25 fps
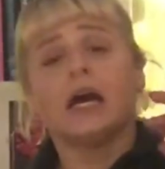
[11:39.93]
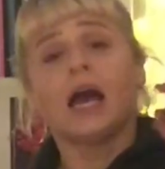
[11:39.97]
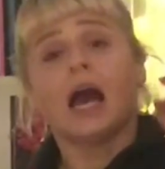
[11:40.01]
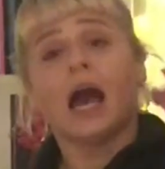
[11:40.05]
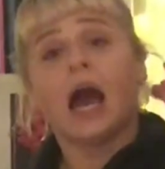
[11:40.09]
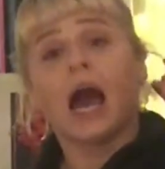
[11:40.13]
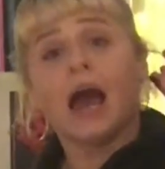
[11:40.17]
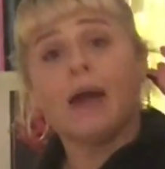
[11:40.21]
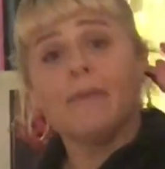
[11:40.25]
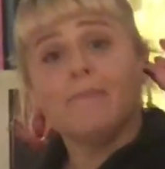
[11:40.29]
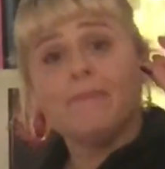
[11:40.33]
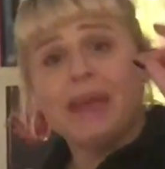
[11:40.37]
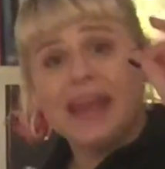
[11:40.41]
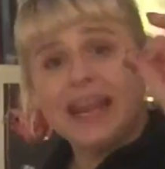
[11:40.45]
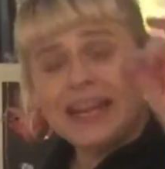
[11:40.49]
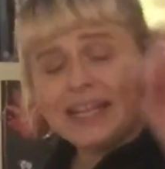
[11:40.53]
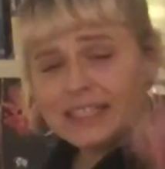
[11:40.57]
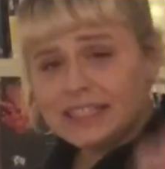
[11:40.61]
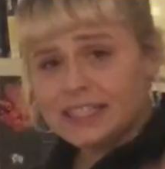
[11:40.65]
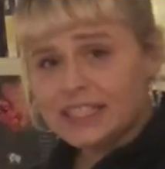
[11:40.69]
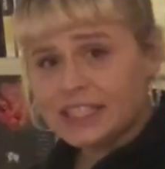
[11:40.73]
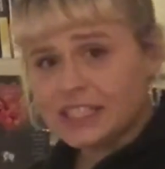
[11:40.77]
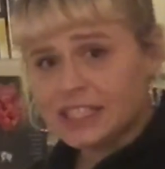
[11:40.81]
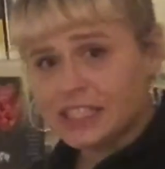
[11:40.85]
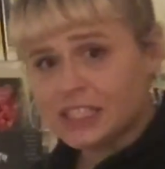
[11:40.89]
I made a
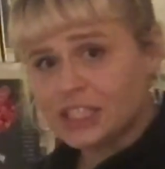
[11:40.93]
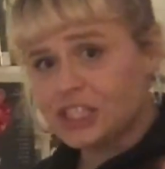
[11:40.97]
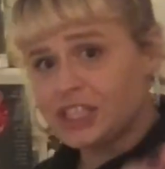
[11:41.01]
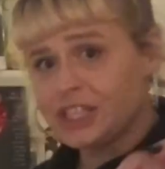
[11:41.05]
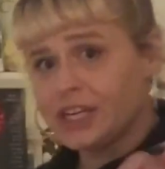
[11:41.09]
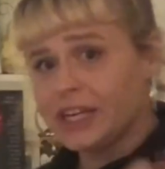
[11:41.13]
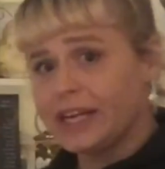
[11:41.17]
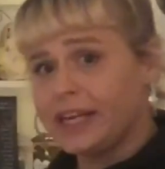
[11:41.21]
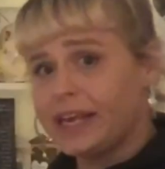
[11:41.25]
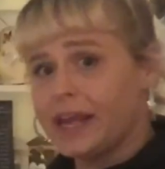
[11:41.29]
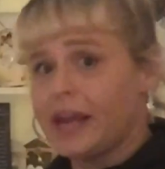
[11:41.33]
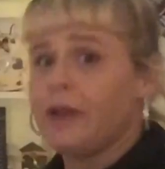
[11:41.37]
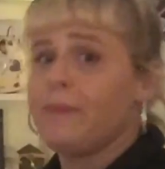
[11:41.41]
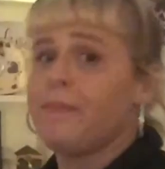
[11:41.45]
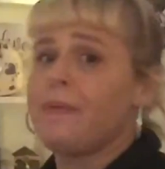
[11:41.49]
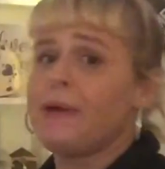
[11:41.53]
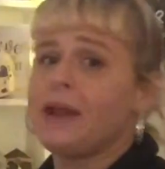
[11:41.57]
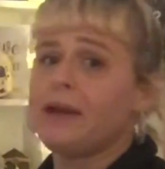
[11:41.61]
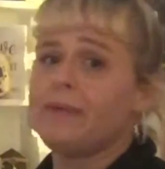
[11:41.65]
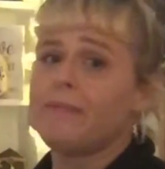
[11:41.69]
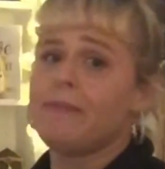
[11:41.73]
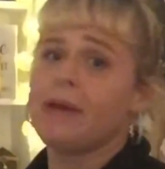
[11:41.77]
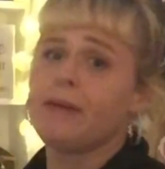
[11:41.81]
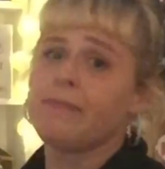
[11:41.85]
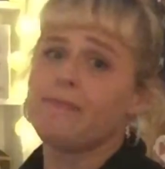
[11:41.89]
decision to get up out
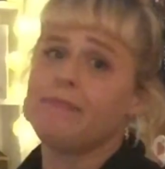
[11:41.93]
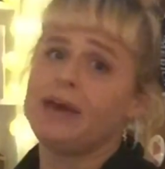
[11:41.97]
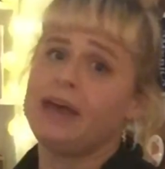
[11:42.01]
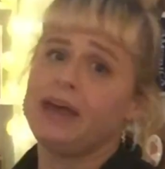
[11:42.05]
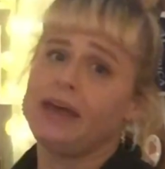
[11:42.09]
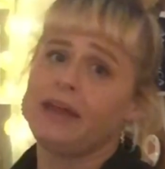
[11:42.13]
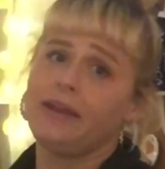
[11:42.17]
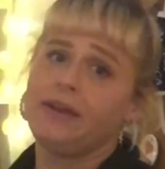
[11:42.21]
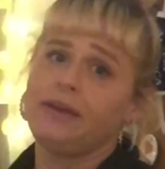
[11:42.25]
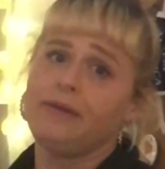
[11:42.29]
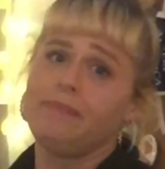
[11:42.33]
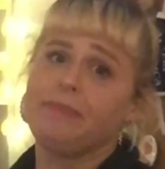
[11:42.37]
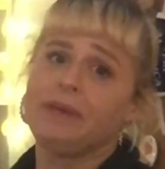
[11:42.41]
of my bed